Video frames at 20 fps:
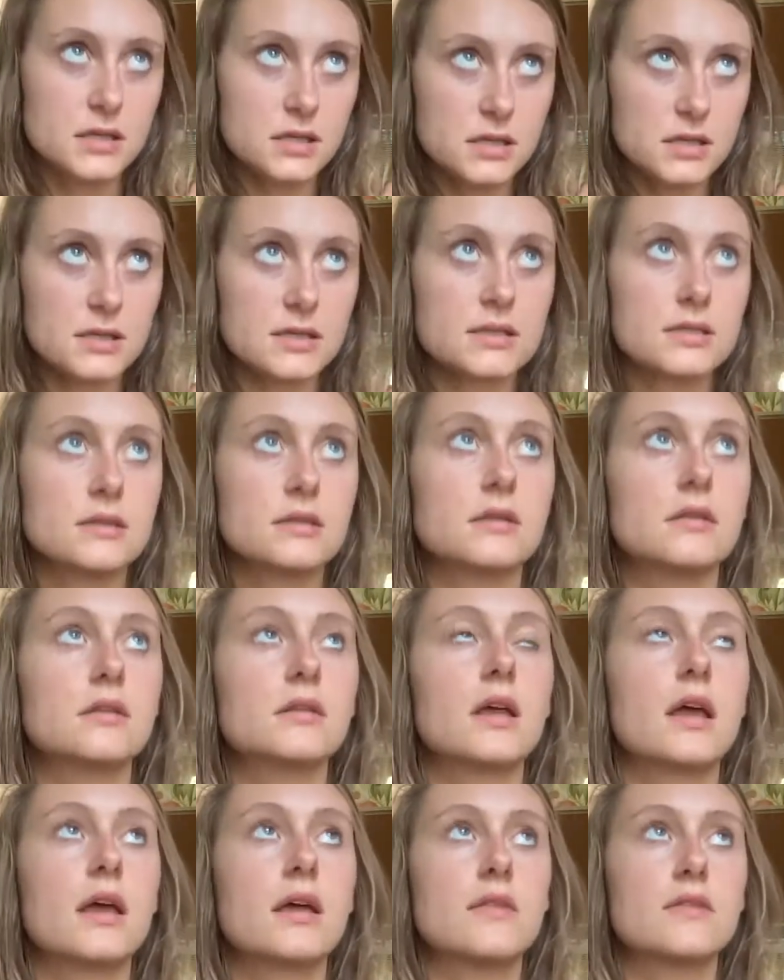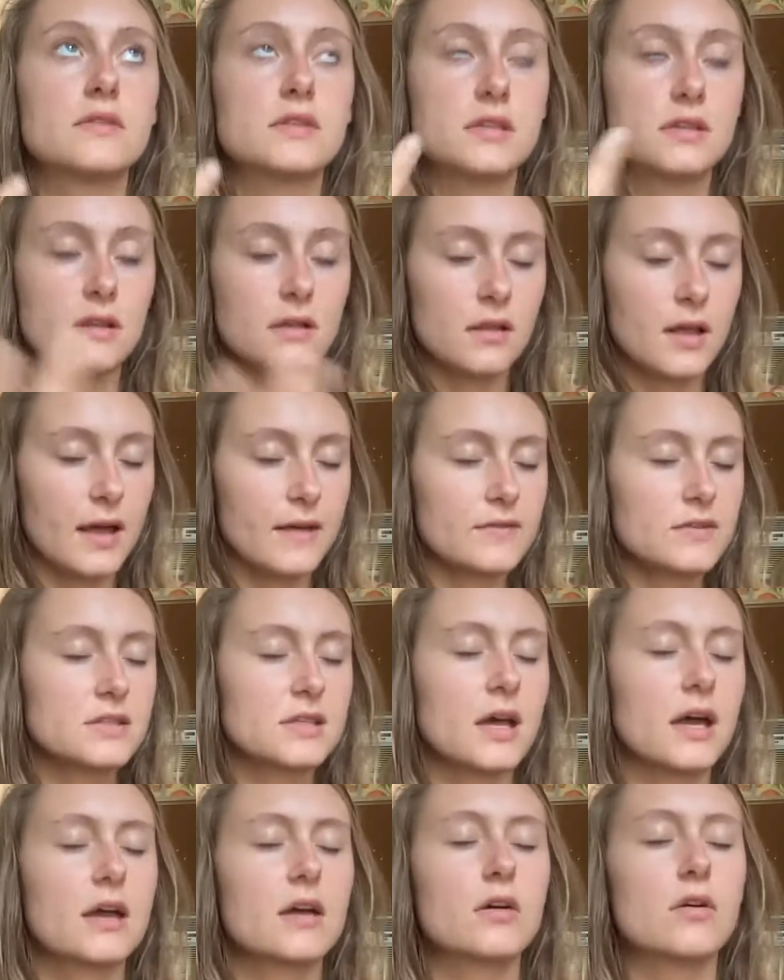the
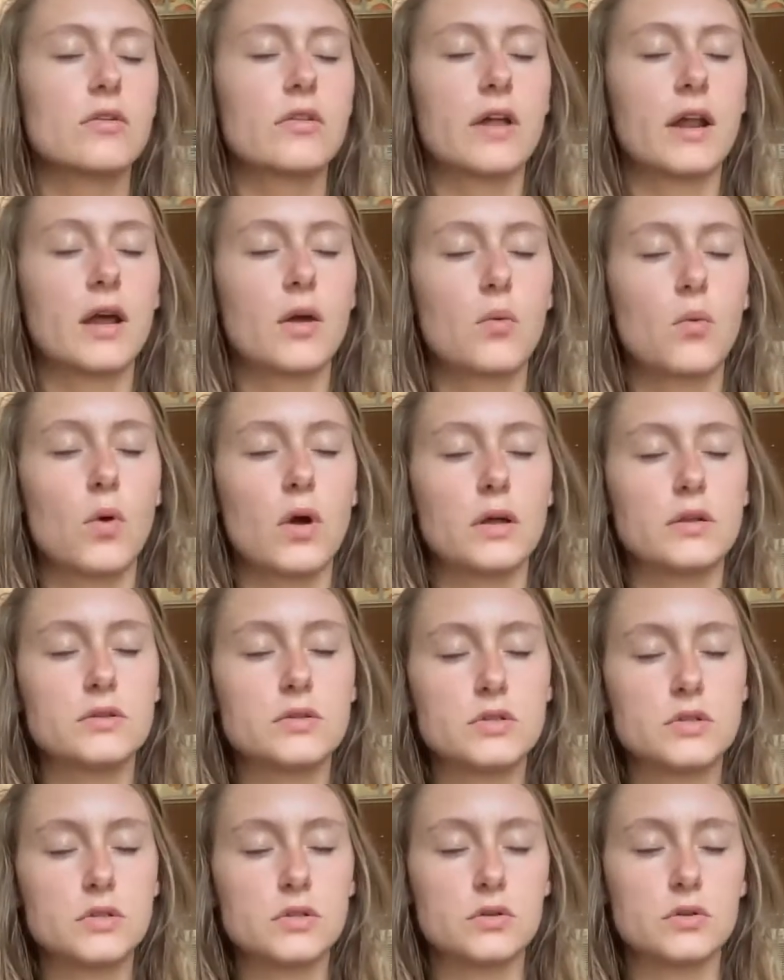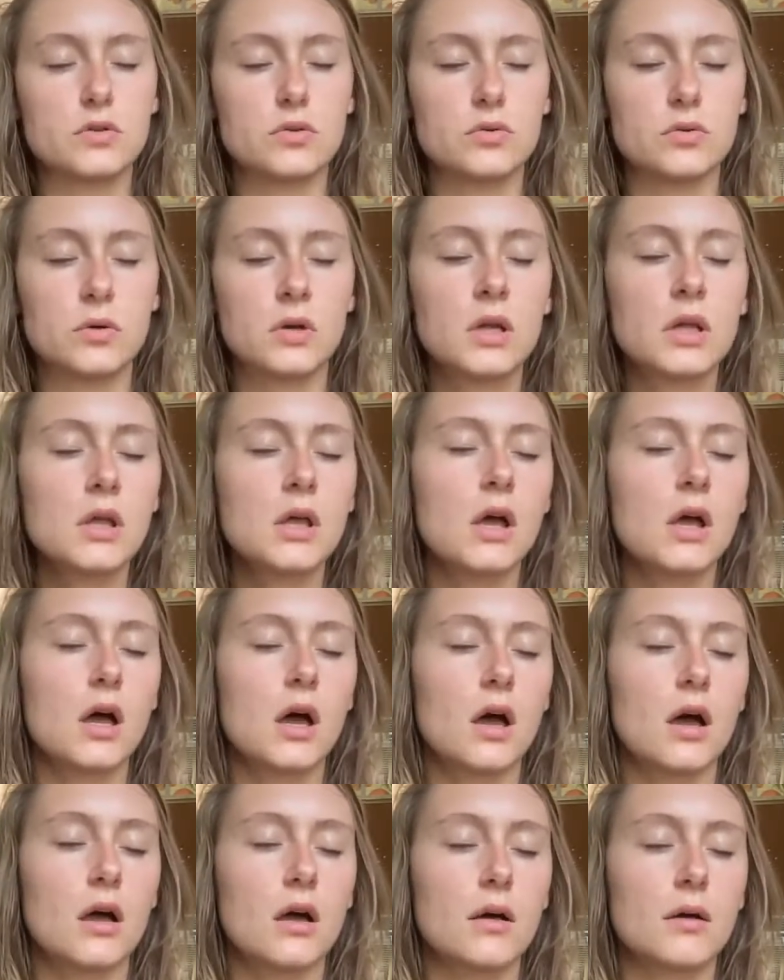lifestyle that I want to
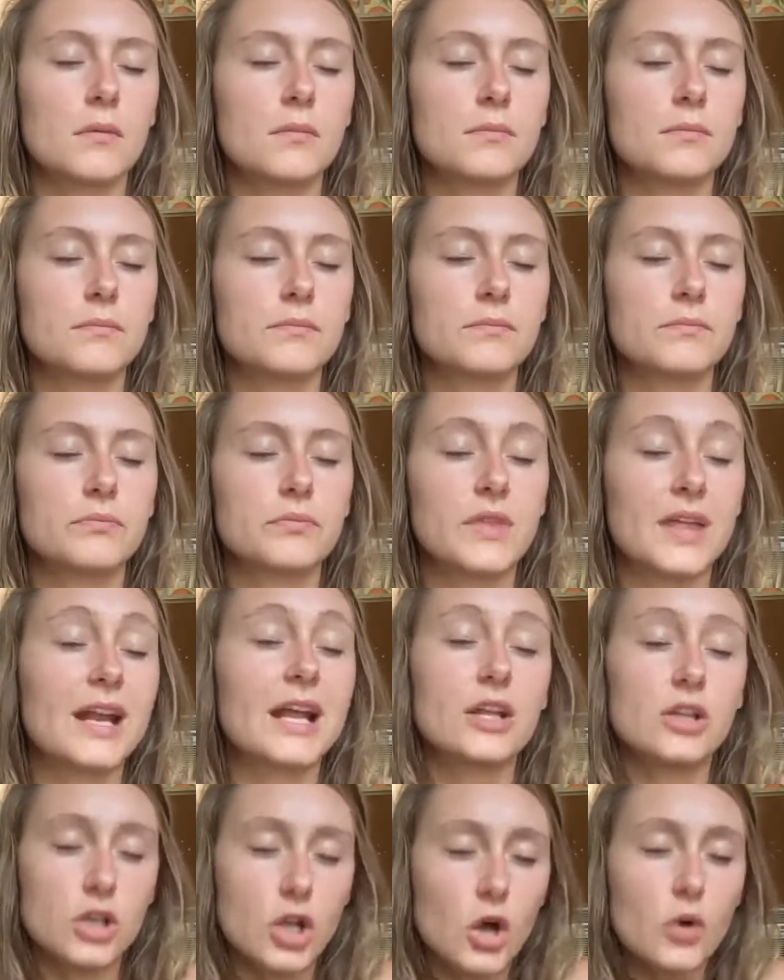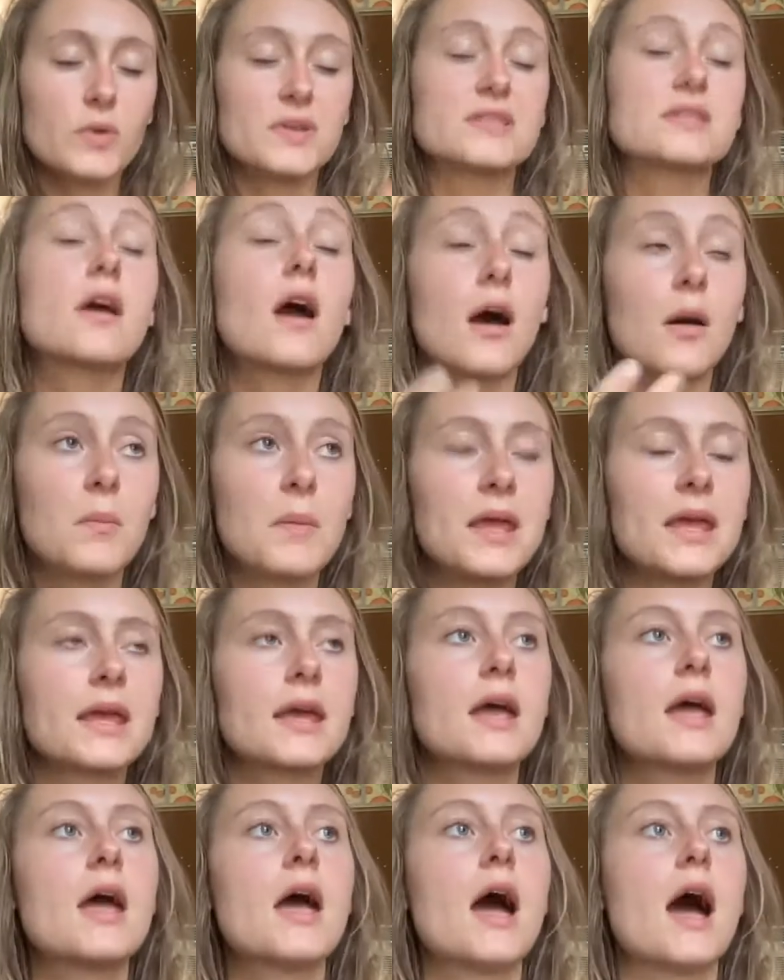that I know is
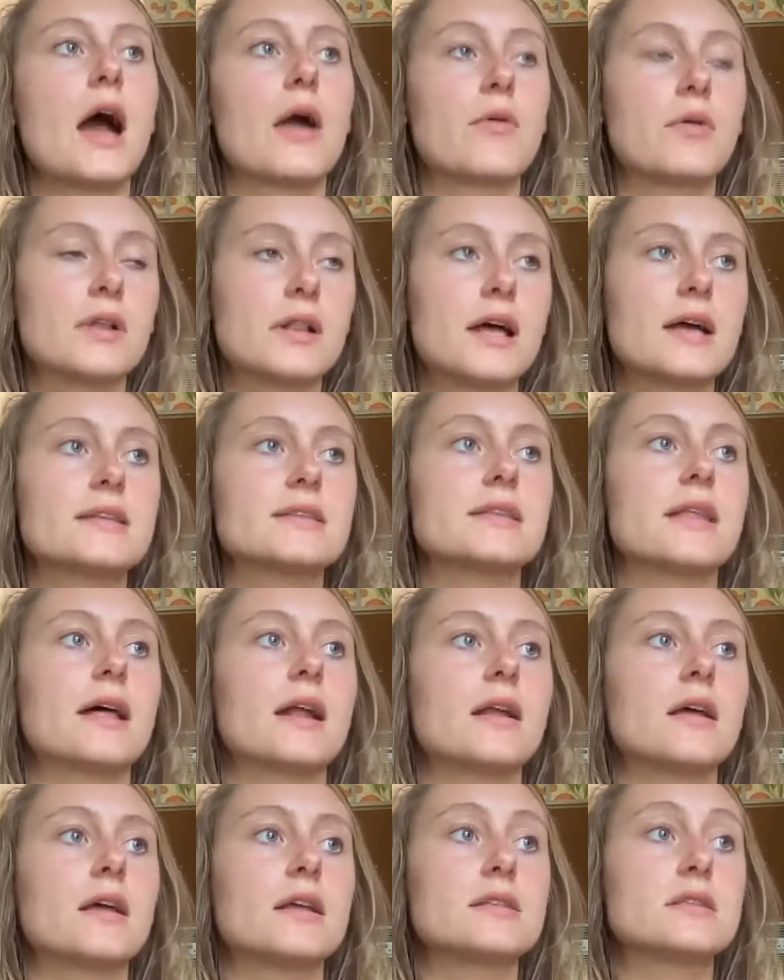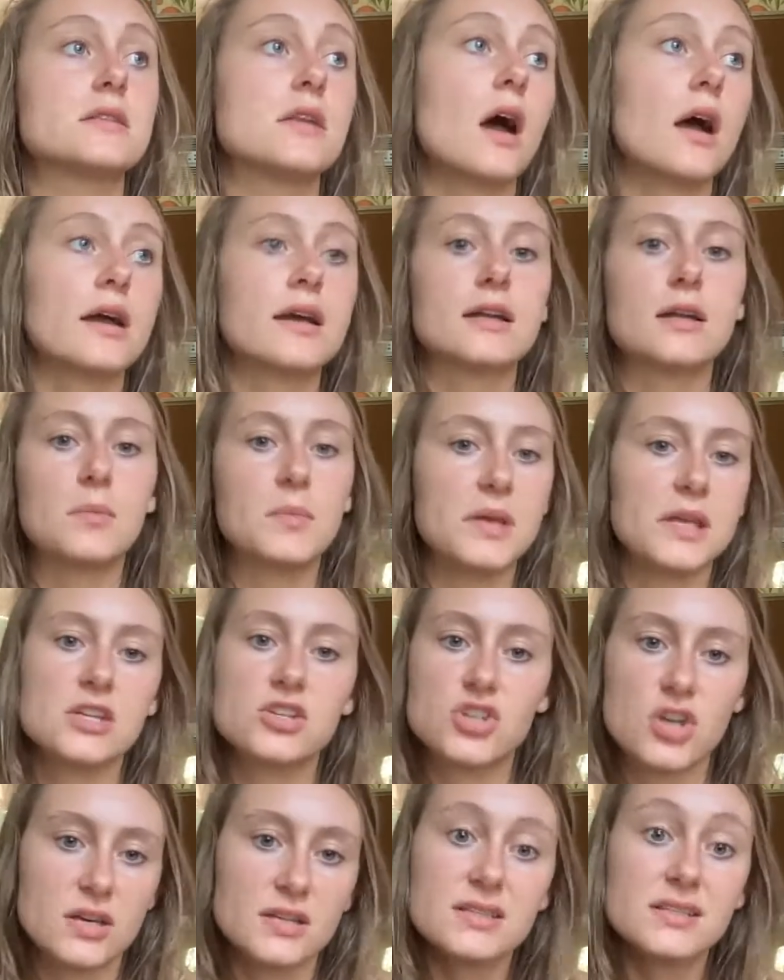coming, I realize that it's not going to be
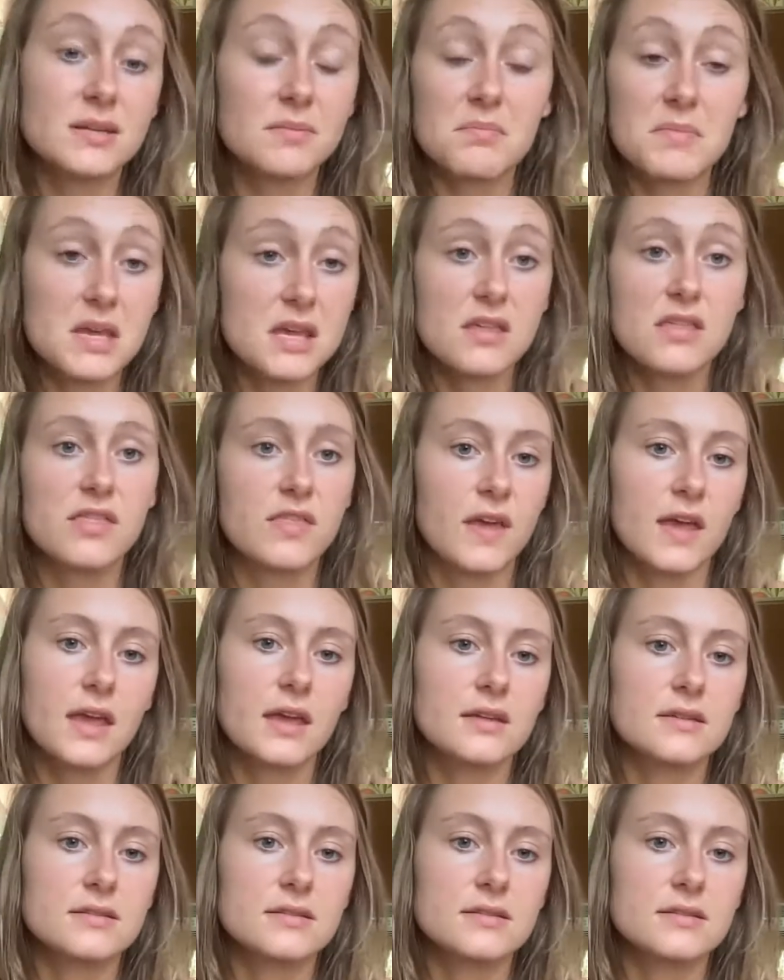just a me thing.